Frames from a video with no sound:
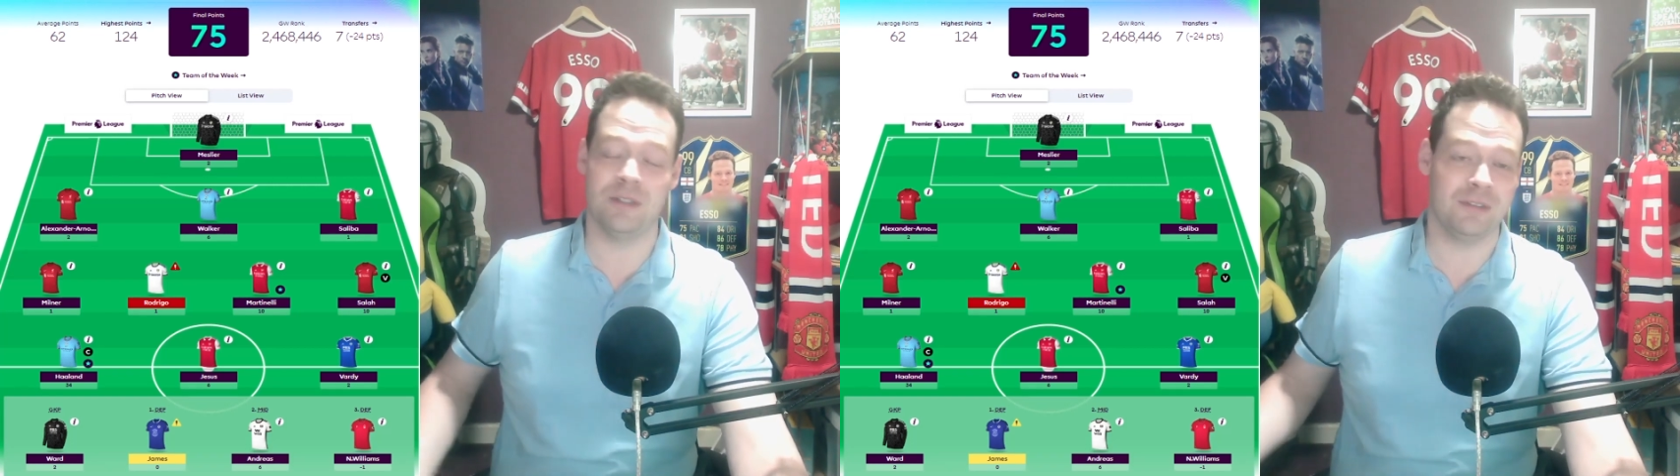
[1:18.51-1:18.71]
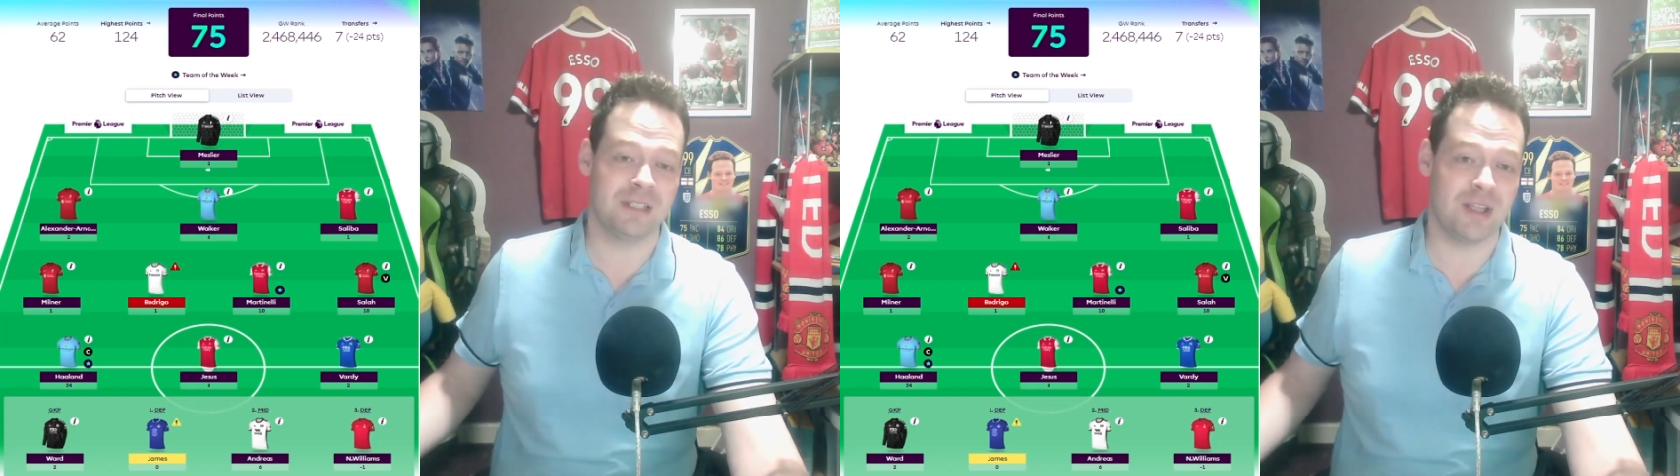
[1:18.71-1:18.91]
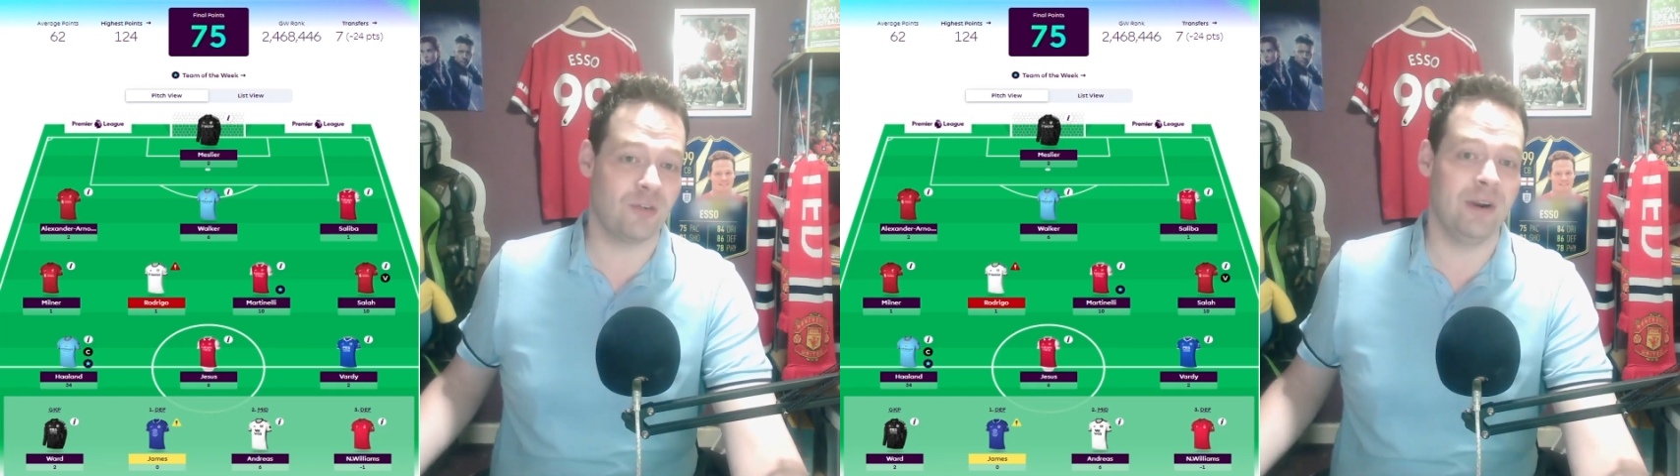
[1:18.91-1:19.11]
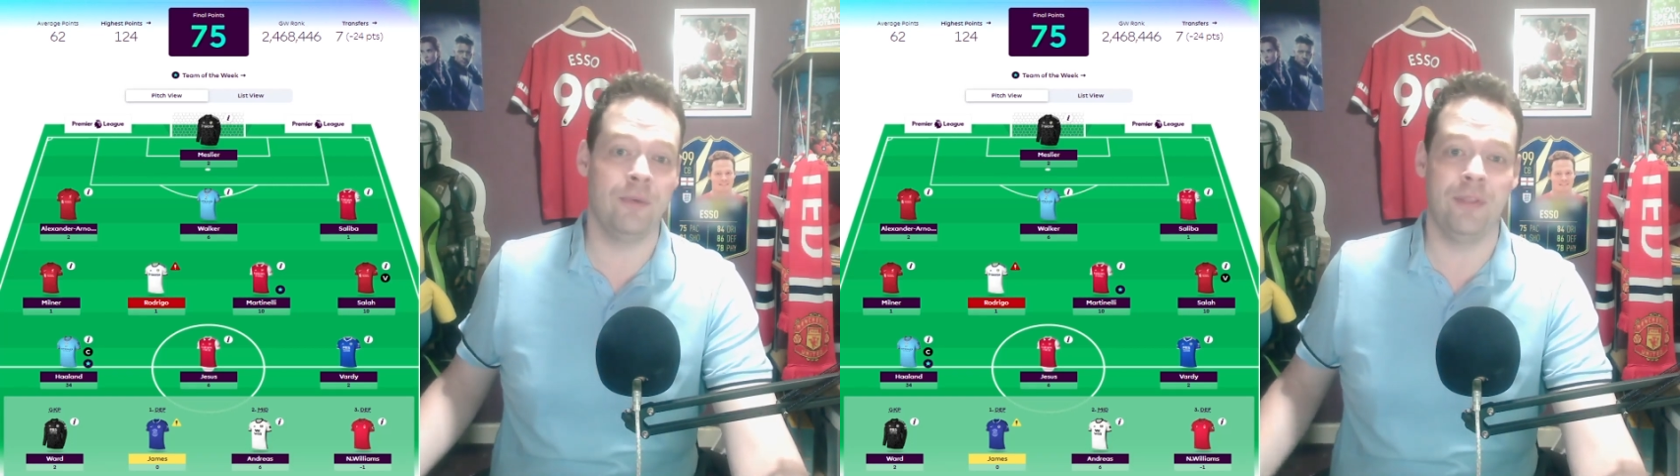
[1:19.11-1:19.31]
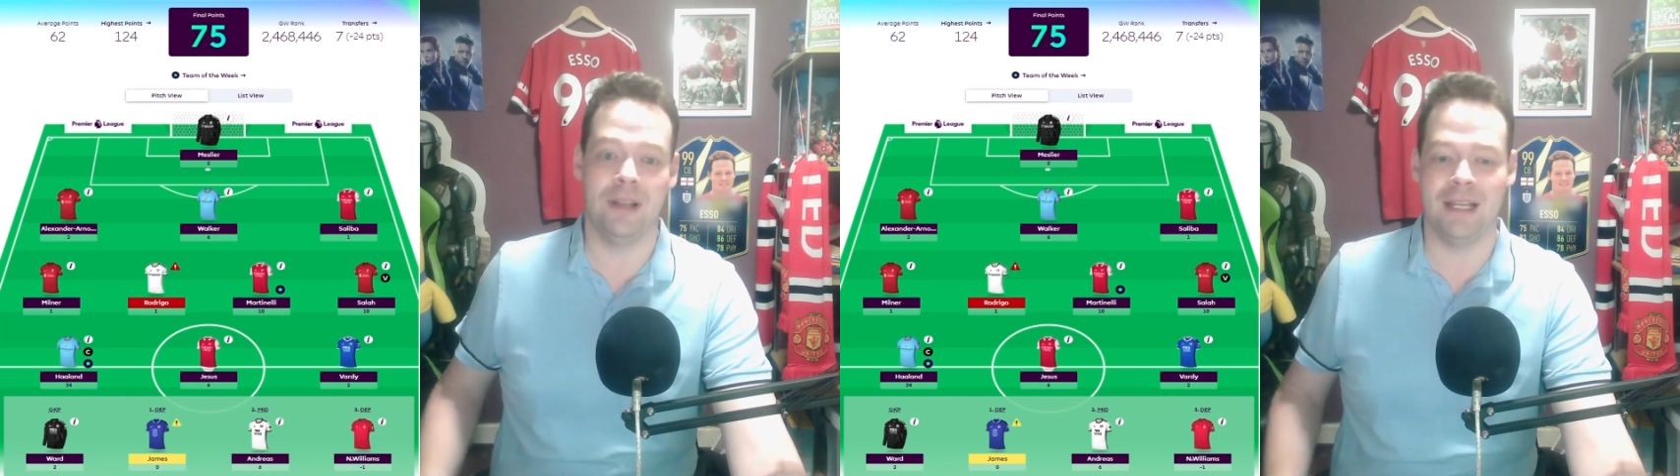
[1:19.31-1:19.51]
obviously
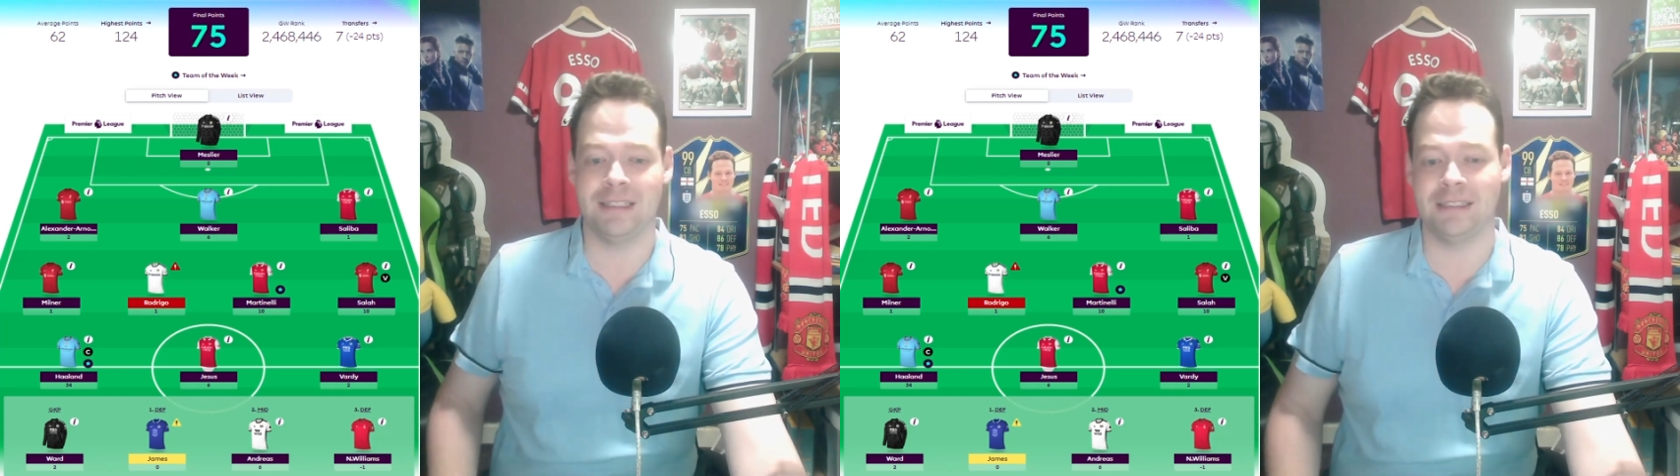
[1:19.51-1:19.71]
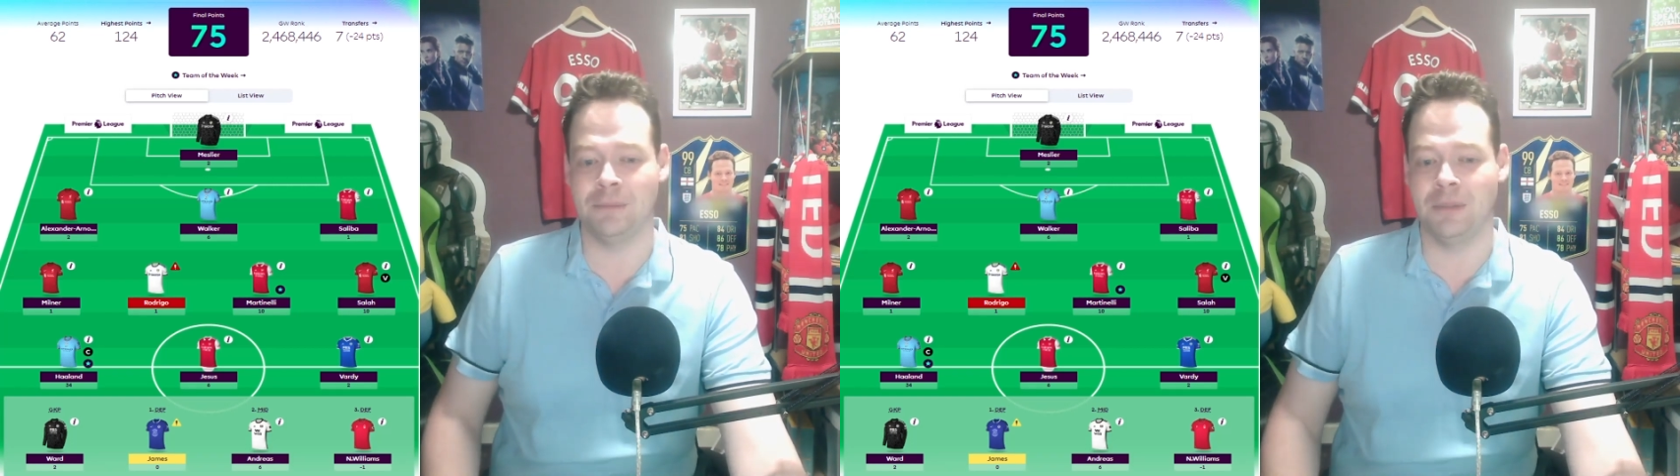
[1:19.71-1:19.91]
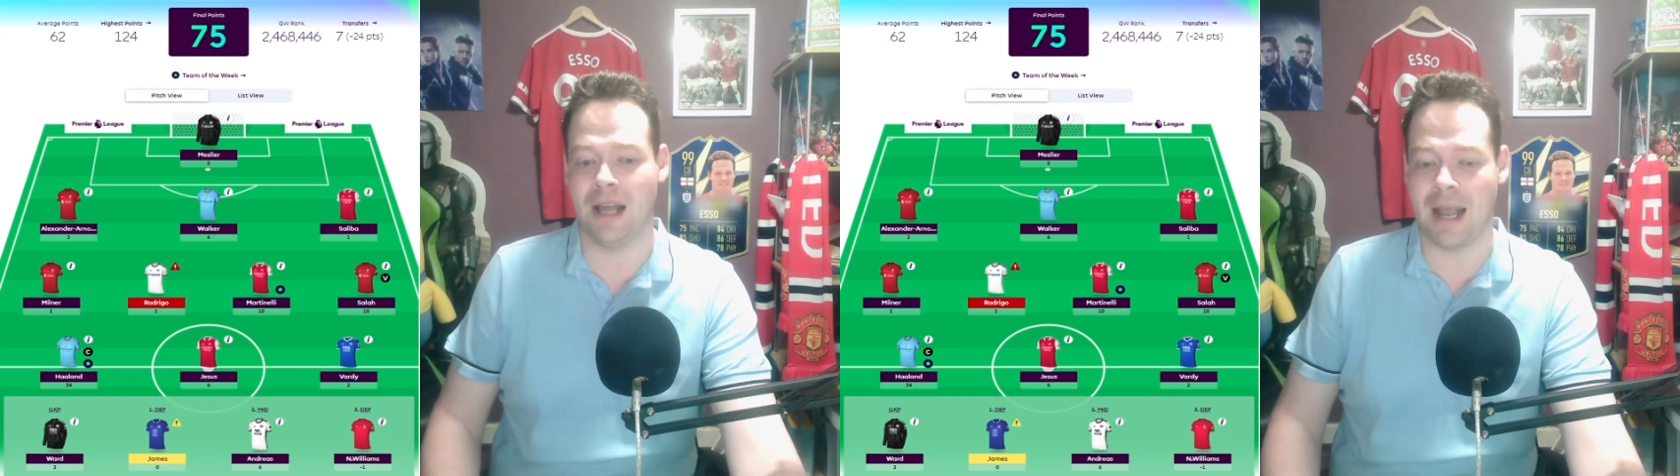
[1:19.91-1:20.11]
thrilled that Leicester were